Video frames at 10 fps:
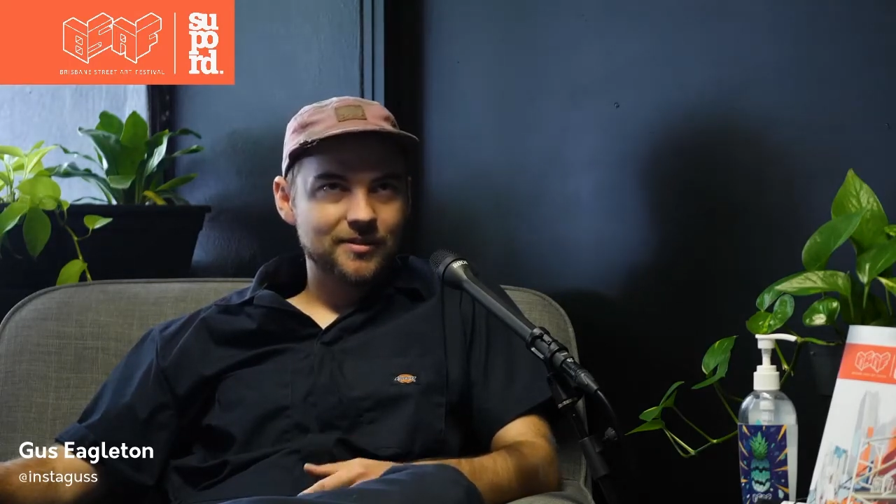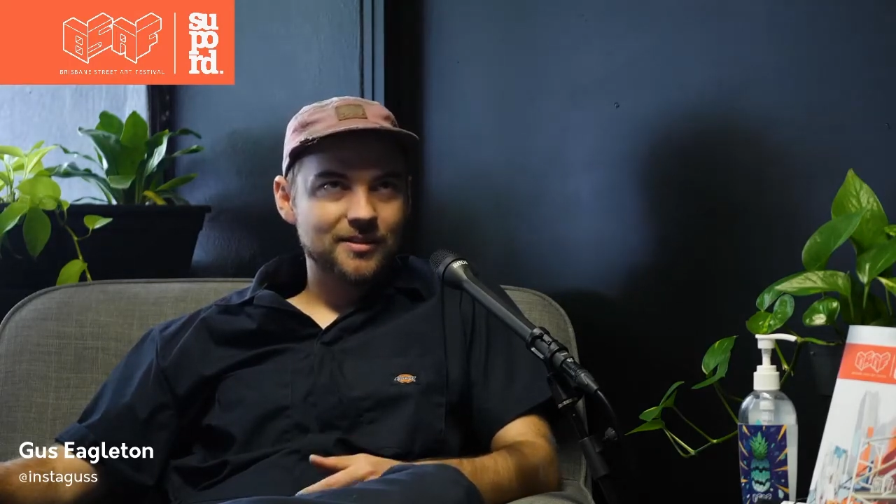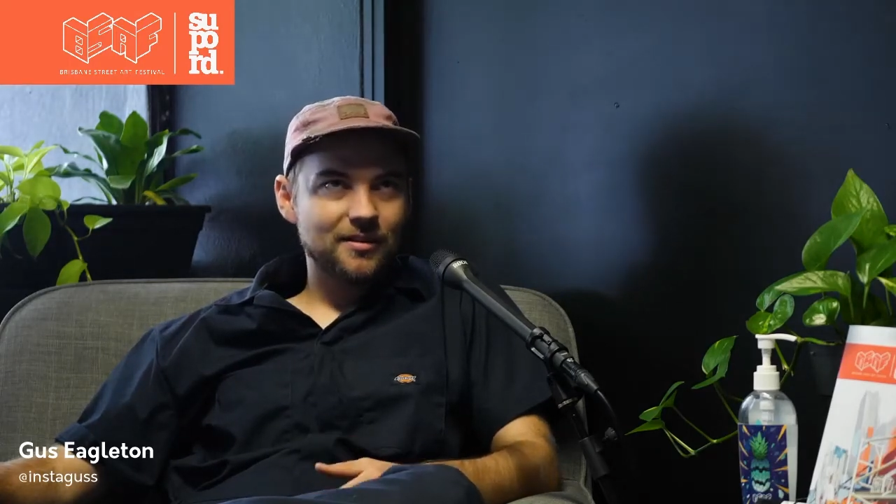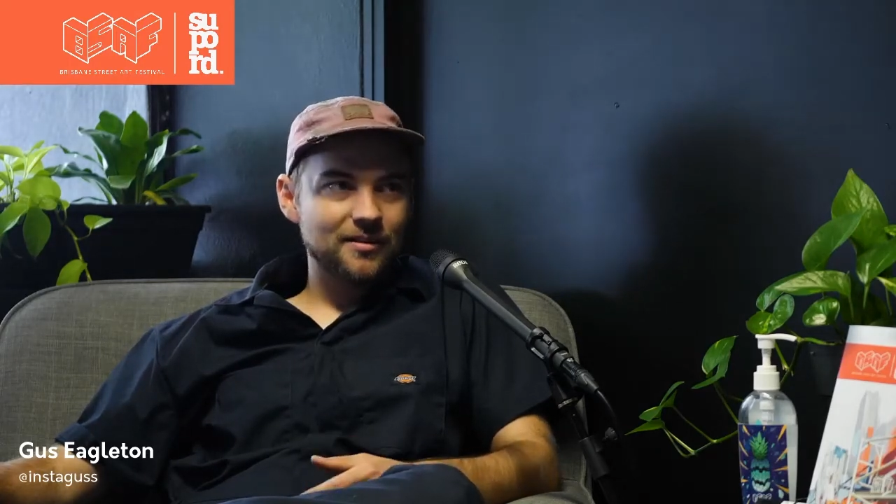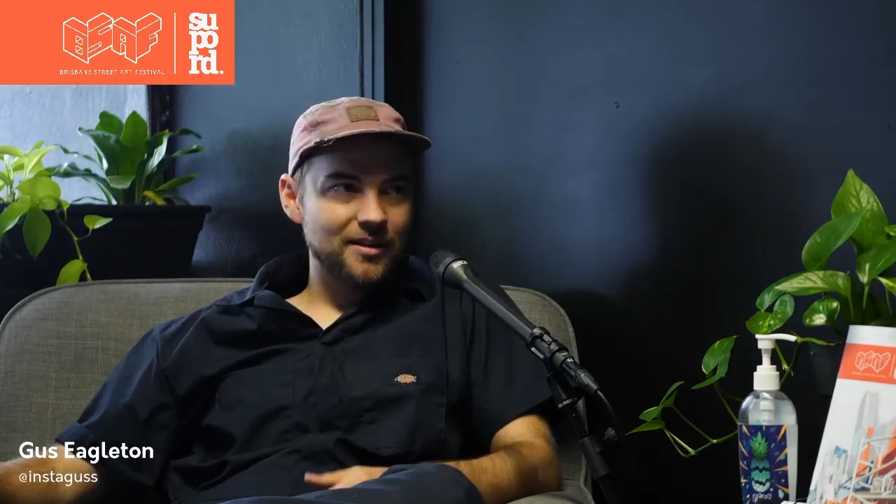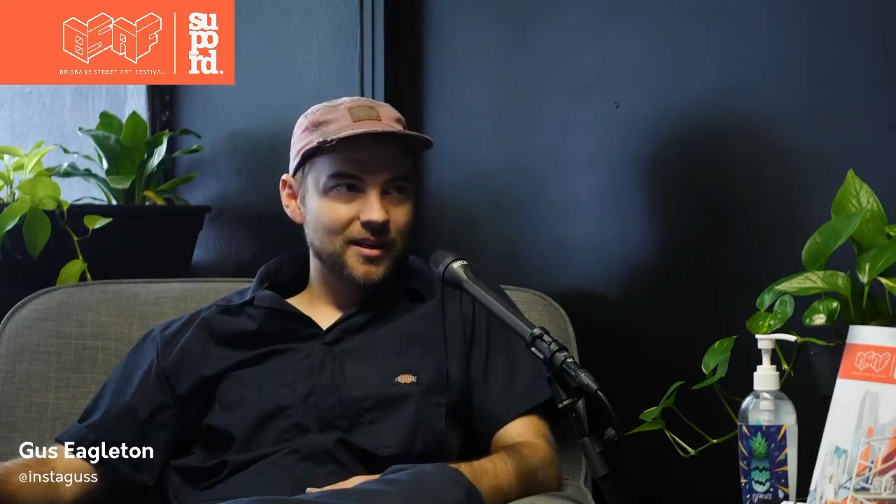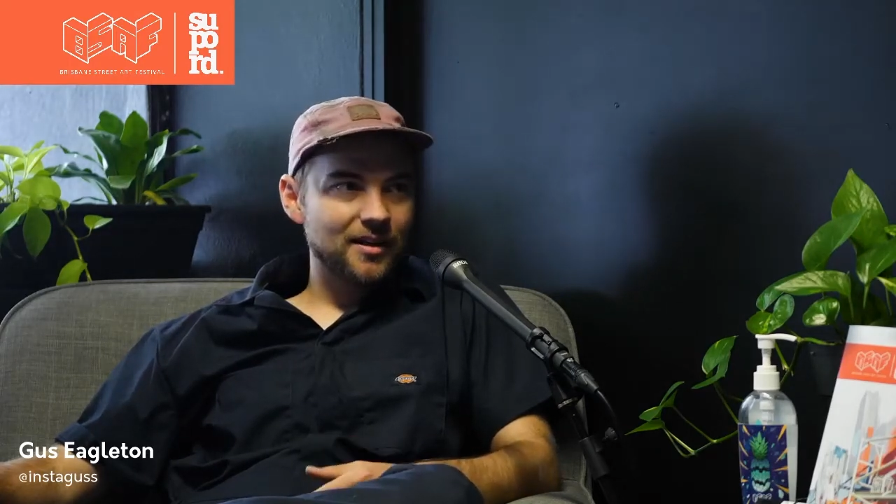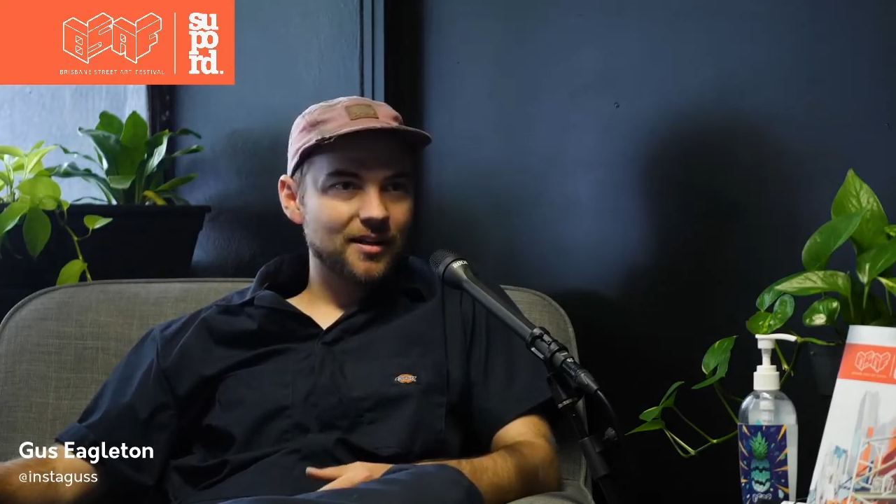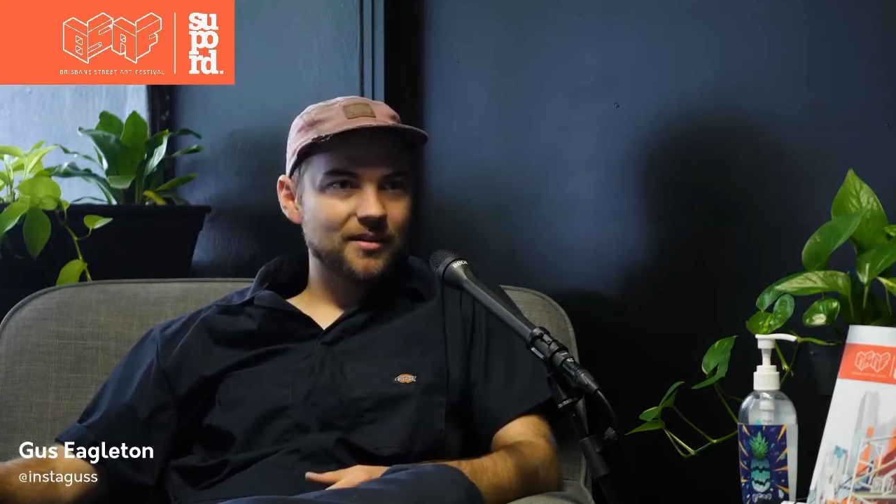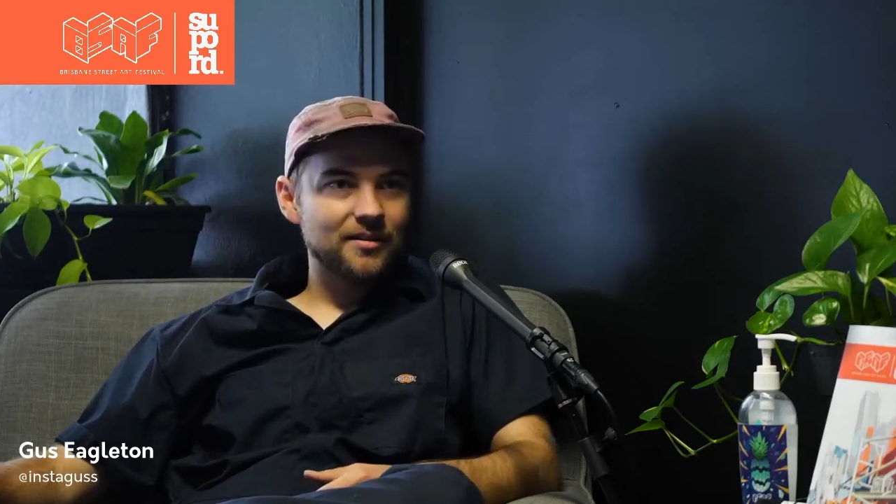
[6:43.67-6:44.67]
slow you
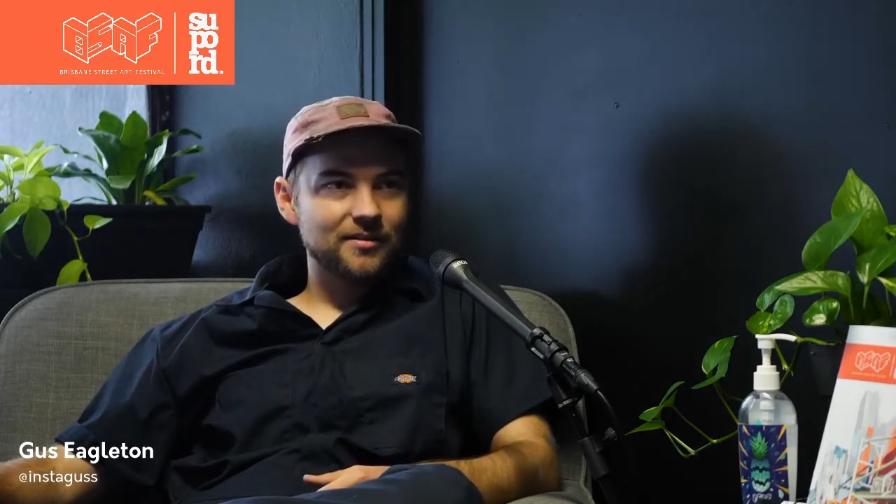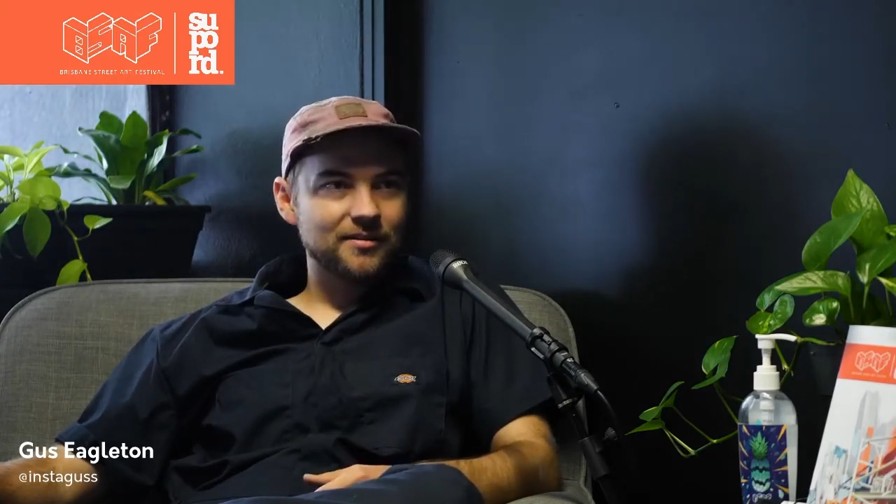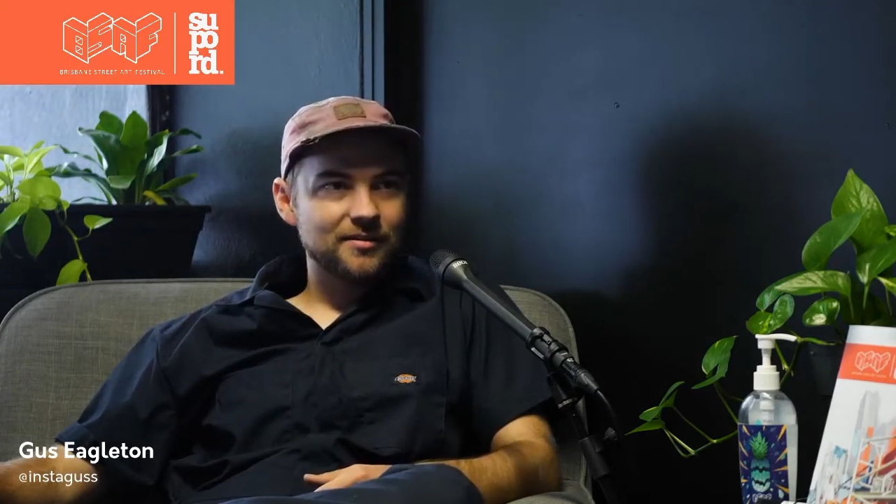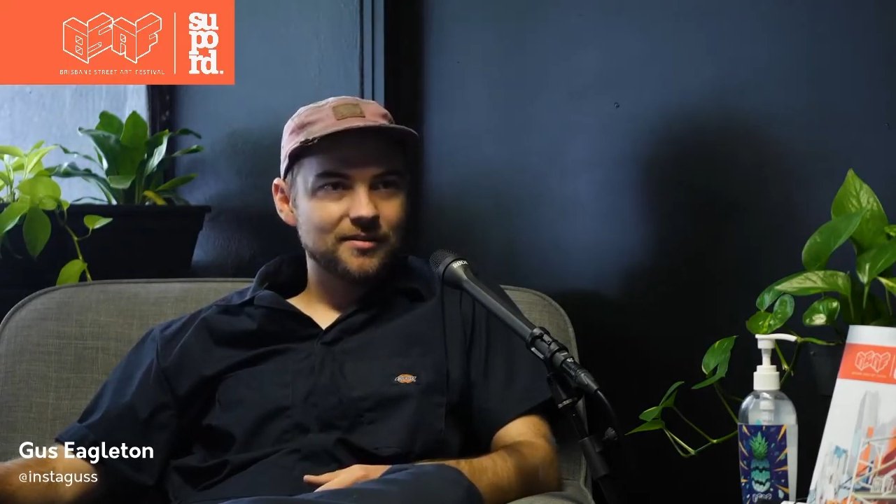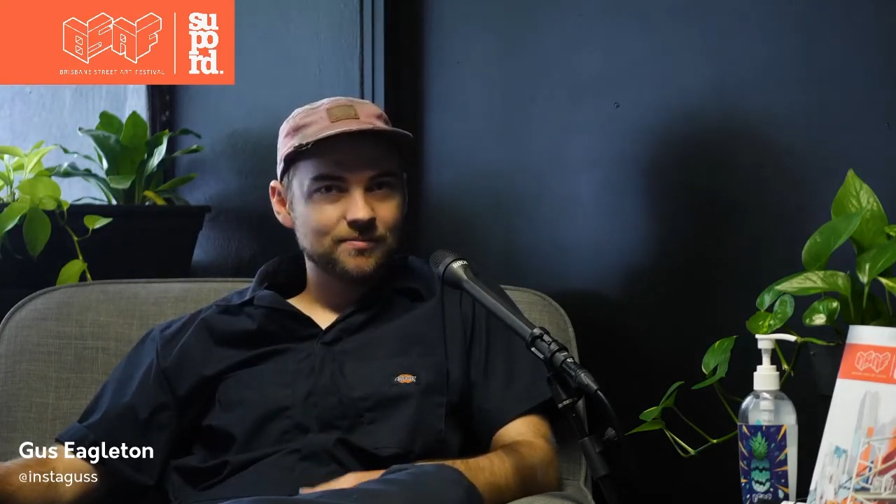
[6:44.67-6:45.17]
down, and